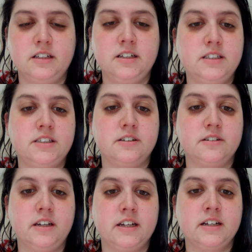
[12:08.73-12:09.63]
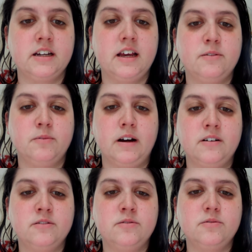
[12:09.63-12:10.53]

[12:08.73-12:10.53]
custodian and wound,